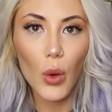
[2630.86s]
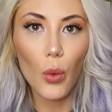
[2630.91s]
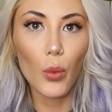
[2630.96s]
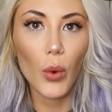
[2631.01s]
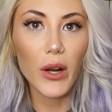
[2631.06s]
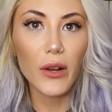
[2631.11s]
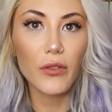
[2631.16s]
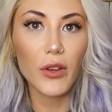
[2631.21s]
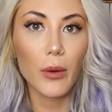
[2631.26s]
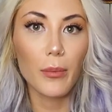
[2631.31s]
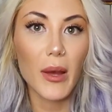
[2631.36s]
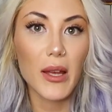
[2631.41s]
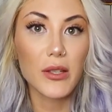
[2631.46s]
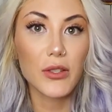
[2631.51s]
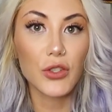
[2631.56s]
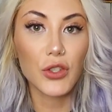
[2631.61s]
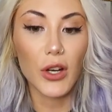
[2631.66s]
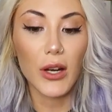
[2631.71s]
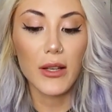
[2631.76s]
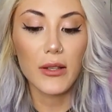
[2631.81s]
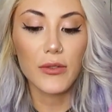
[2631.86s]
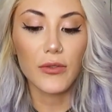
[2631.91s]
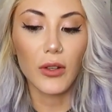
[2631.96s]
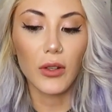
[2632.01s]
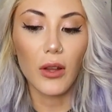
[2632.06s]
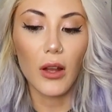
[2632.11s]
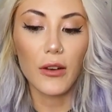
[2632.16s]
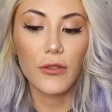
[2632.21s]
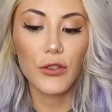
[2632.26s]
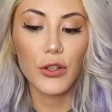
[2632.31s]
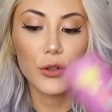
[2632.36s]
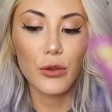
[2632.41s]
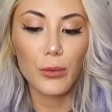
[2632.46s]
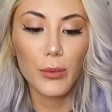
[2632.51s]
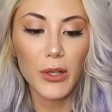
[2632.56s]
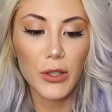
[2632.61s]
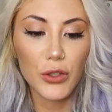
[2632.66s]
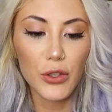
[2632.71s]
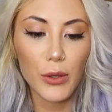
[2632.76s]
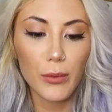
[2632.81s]
one of your best traits for a lot of you who
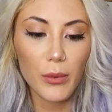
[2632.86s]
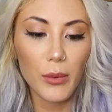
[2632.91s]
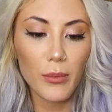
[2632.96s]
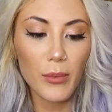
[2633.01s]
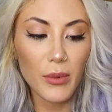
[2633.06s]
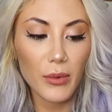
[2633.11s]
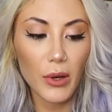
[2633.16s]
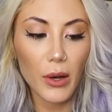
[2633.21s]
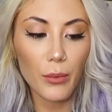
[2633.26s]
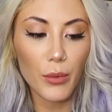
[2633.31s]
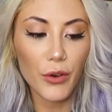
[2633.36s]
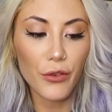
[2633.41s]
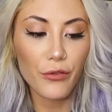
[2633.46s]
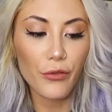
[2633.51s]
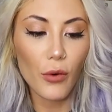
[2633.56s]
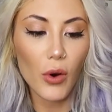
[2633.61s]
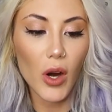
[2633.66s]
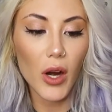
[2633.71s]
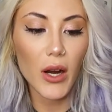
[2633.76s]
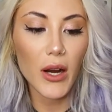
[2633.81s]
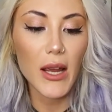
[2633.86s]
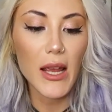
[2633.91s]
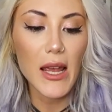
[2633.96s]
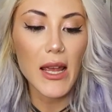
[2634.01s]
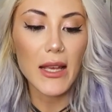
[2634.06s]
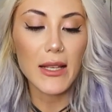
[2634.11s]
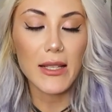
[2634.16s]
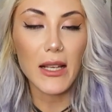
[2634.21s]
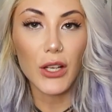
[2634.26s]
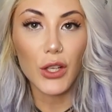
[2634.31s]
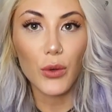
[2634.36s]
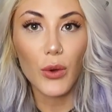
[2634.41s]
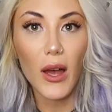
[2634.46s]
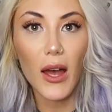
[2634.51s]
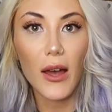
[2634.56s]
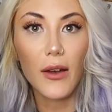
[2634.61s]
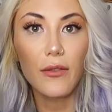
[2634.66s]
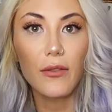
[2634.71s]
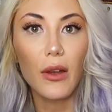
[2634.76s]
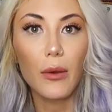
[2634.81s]
picked number four is that you
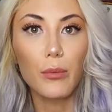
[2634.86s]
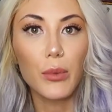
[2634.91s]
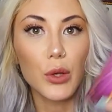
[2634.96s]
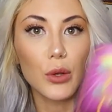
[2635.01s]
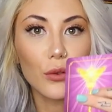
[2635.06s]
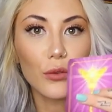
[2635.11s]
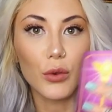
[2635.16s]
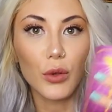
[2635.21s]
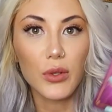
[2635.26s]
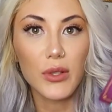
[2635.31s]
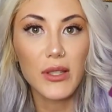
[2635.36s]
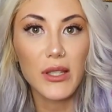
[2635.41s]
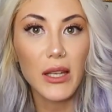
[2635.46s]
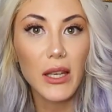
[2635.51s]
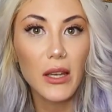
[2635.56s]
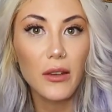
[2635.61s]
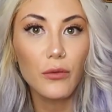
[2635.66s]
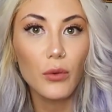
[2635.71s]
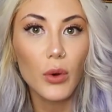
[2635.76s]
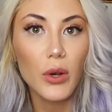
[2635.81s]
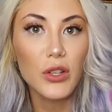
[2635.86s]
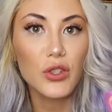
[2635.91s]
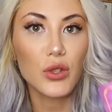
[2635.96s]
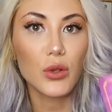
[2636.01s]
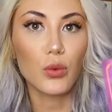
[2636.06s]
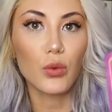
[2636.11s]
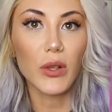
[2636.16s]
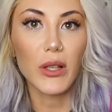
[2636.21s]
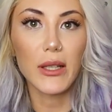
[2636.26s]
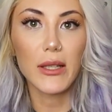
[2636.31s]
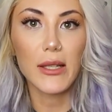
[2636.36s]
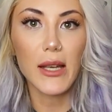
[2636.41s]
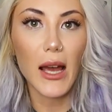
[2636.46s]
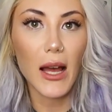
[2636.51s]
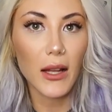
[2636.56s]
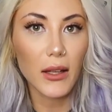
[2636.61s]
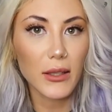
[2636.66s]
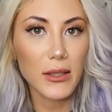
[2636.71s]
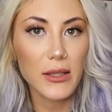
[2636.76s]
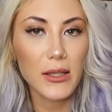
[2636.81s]
have a beautiful singing voice. You're really
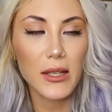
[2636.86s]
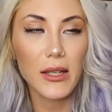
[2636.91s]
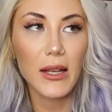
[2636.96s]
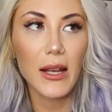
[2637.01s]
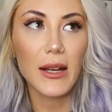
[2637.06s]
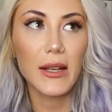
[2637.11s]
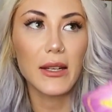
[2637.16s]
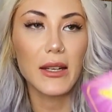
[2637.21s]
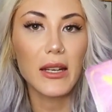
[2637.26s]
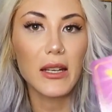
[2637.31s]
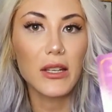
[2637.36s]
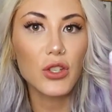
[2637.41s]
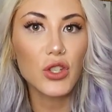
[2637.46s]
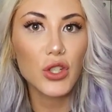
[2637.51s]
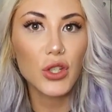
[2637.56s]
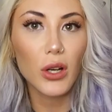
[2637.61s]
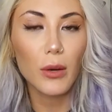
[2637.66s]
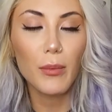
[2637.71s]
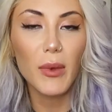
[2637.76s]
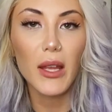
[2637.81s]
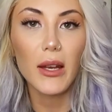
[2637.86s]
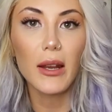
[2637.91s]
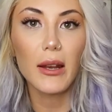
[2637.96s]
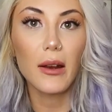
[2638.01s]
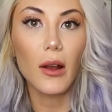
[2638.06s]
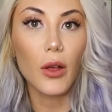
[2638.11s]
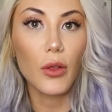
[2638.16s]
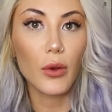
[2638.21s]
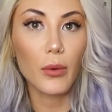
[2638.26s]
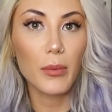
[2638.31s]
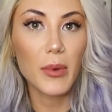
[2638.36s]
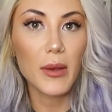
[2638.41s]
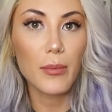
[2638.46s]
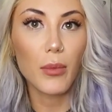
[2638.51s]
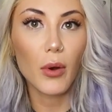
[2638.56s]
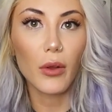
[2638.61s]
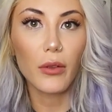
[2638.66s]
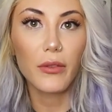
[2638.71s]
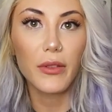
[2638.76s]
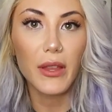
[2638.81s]
talented at an instrument, and other
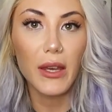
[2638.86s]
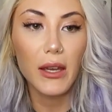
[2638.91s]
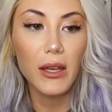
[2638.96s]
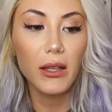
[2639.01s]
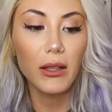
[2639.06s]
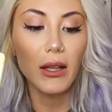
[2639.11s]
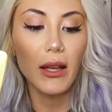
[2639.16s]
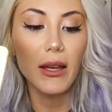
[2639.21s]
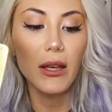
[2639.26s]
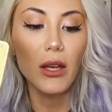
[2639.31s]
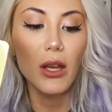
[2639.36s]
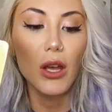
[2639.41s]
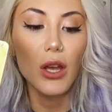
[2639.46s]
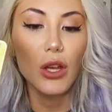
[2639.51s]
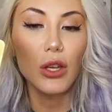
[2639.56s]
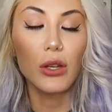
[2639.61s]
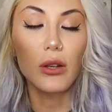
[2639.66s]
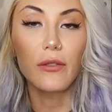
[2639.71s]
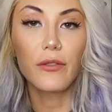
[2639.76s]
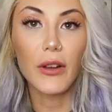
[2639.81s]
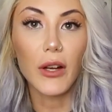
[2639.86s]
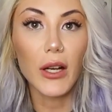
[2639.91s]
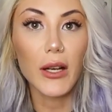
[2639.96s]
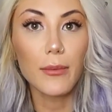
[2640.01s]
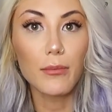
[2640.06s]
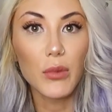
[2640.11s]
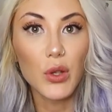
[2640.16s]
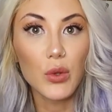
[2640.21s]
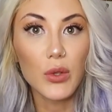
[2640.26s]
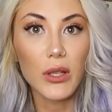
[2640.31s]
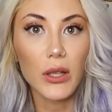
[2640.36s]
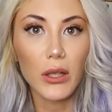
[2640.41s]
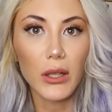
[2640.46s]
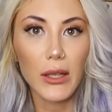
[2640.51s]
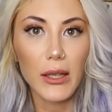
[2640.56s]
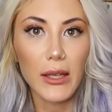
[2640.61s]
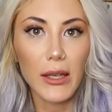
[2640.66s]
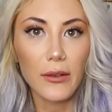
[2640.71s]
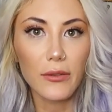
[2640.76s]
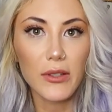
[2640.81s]
people think like you're very musically
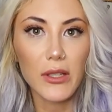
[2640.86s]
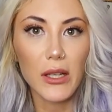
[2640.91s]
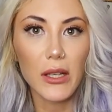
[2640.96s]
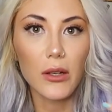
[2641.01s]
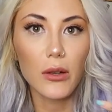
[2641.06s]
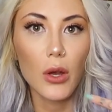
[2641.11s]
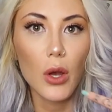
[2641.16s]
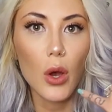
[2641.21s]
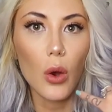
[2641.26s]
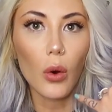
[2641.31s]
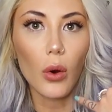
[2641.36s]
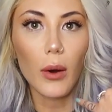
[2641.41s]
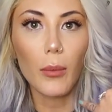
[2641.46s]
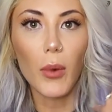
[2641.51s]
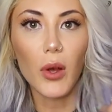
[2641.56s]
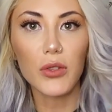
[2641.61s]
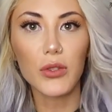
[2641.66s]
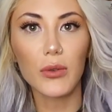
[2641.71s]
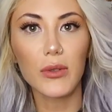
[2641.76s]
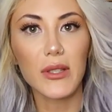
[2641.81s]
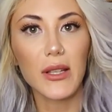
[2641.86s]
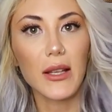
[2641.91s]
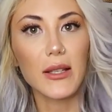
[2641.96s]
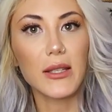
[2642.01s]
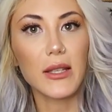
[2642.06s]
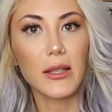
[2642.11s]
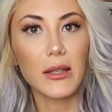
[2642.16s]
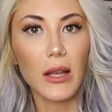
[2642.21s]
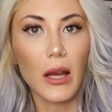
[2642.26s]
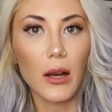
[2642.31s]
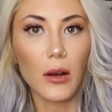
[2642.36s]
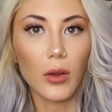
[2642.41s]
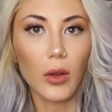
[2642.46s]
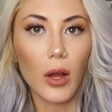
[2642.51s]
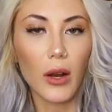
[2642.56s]
gifted. Or I'm also sensing that